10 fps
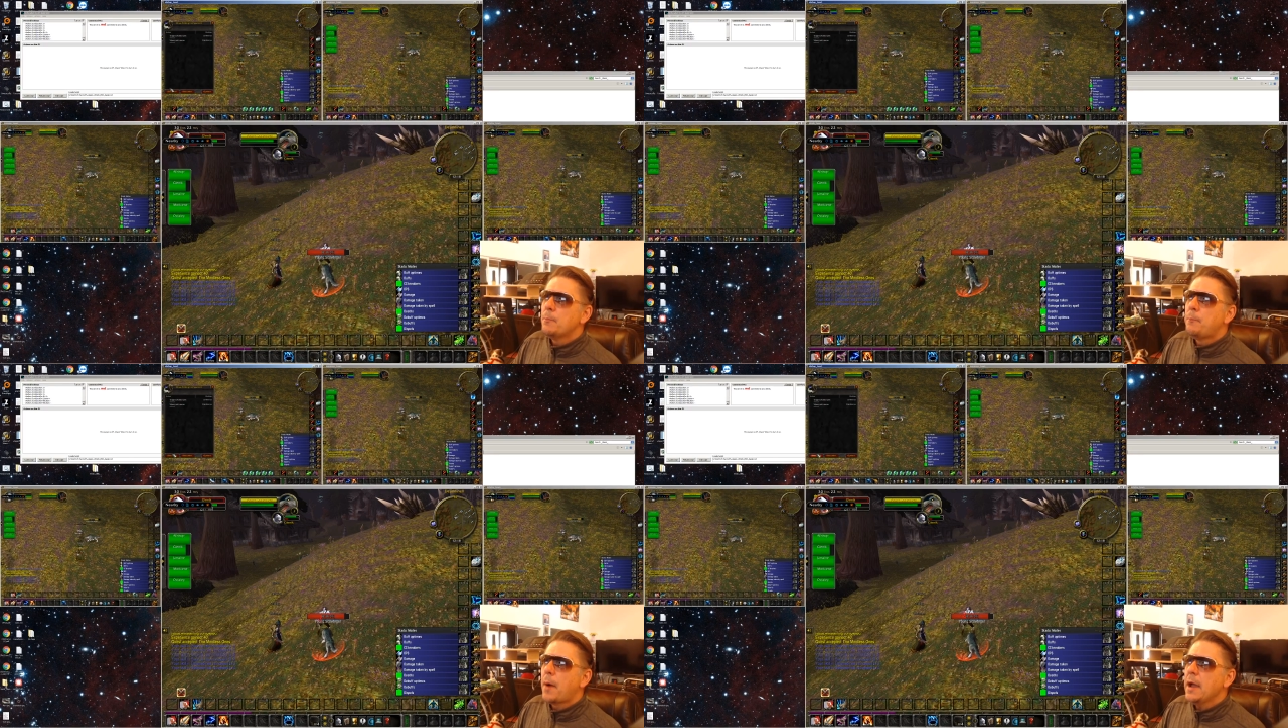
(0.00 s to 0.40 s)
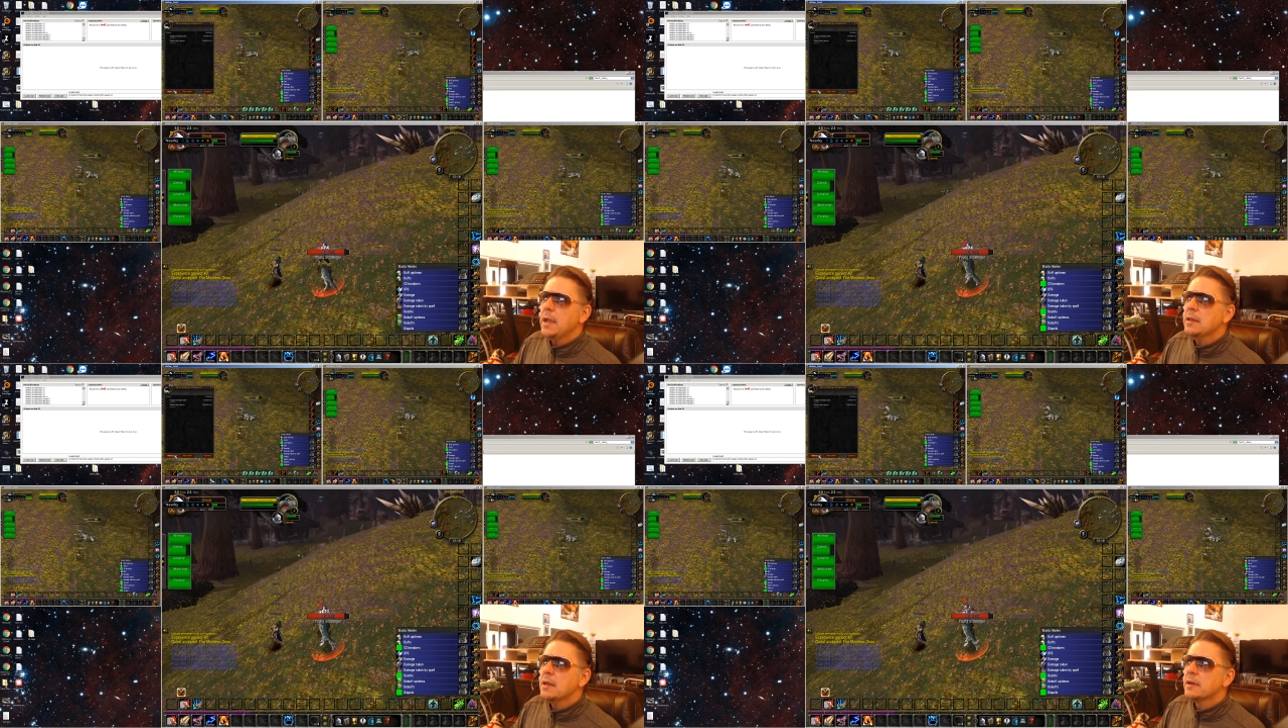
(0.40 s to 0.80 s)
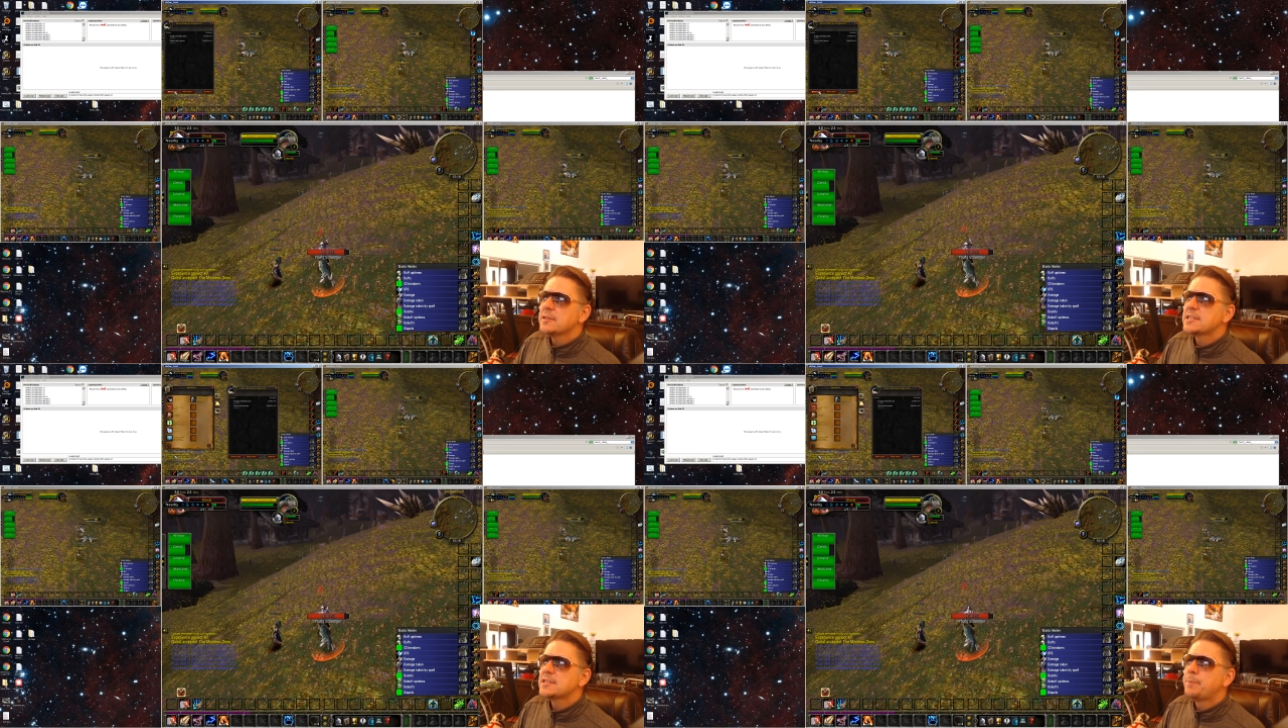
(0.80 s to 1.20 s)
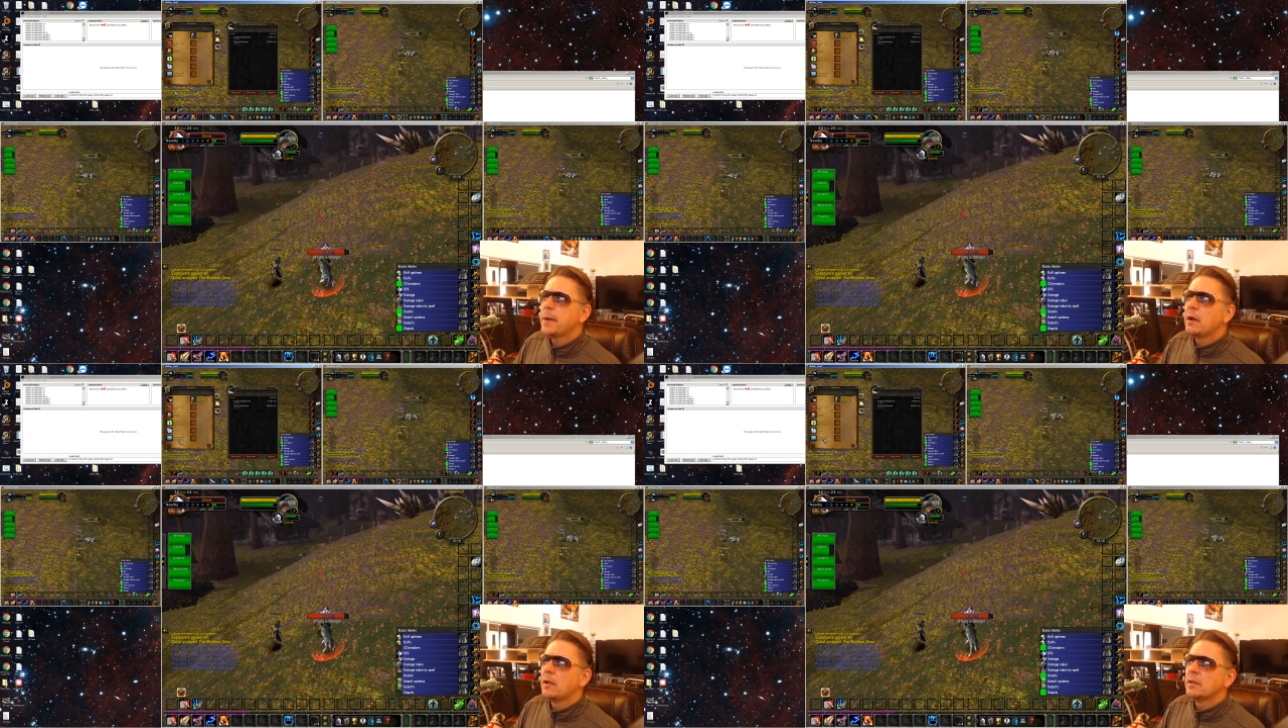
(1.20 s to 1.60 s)
Bind a
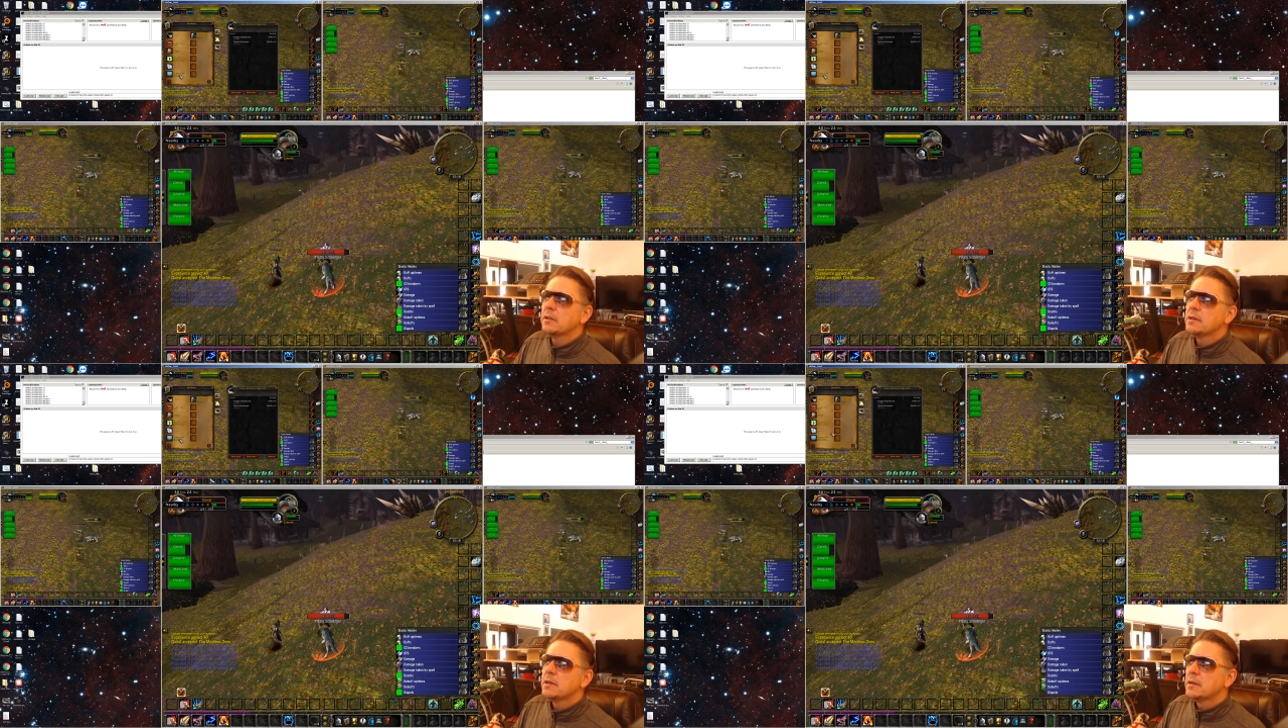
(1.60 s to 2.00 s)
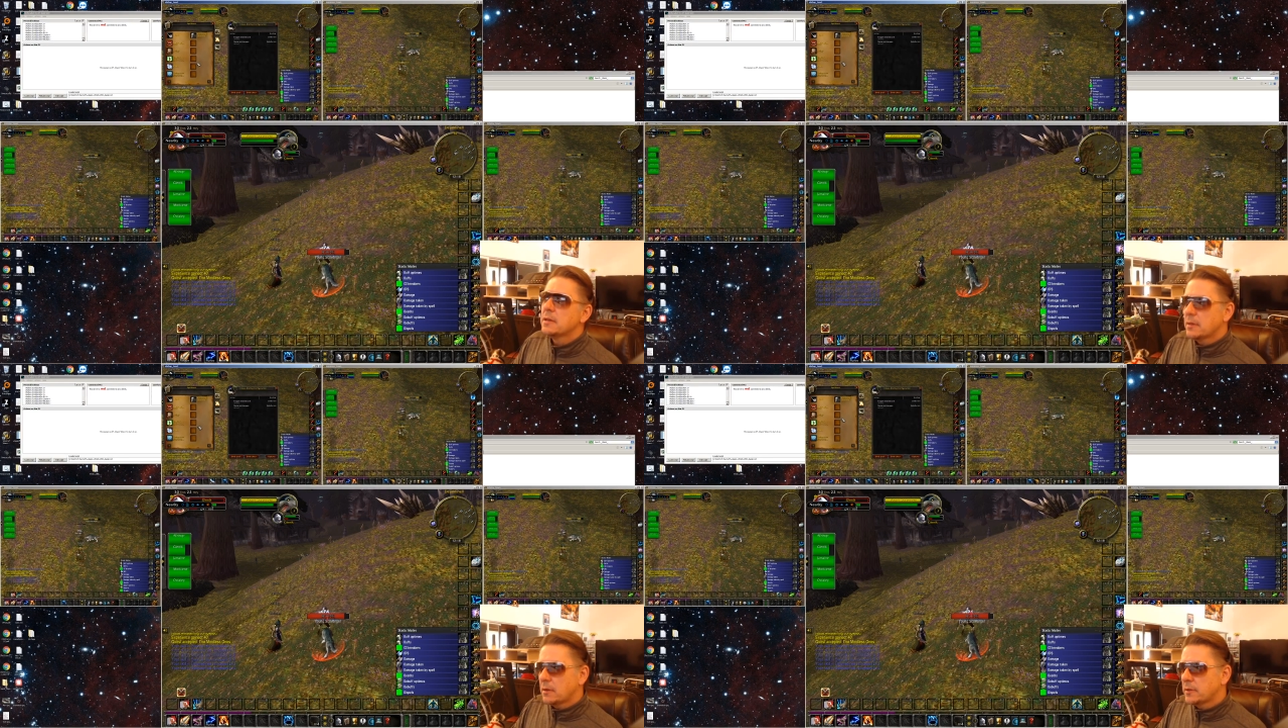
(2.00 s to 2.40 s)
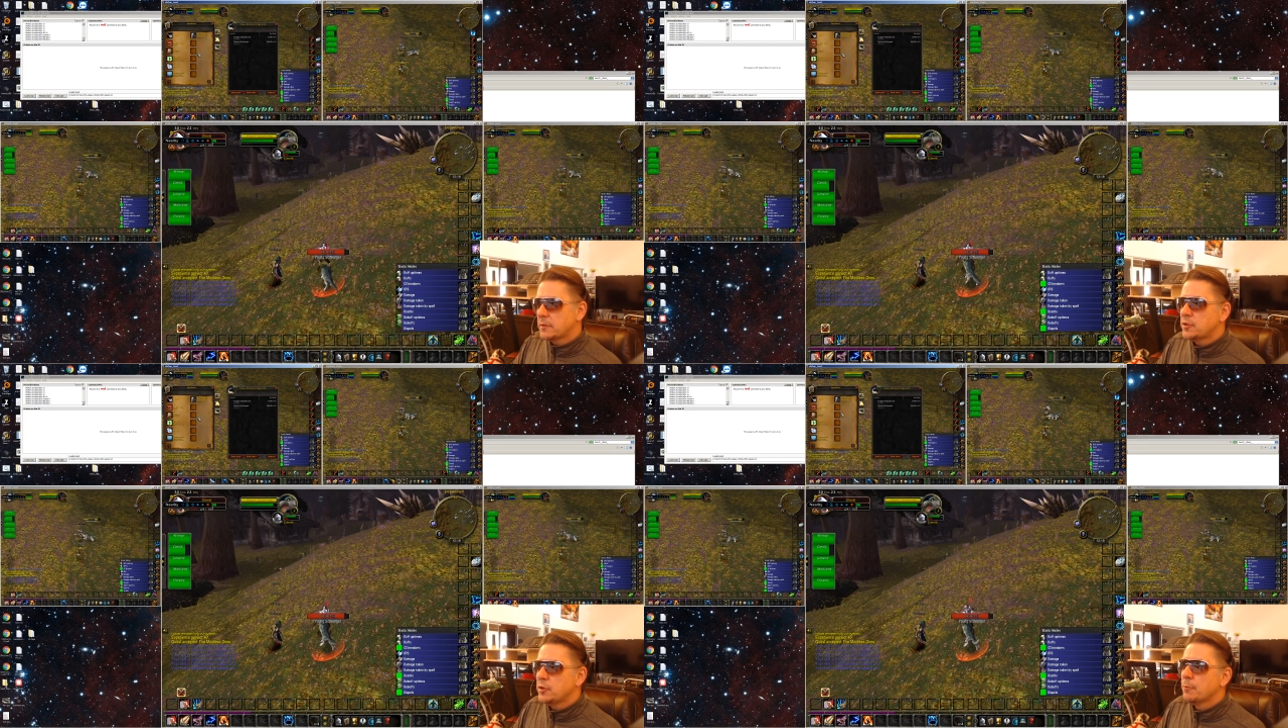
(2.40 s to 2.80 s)
spell to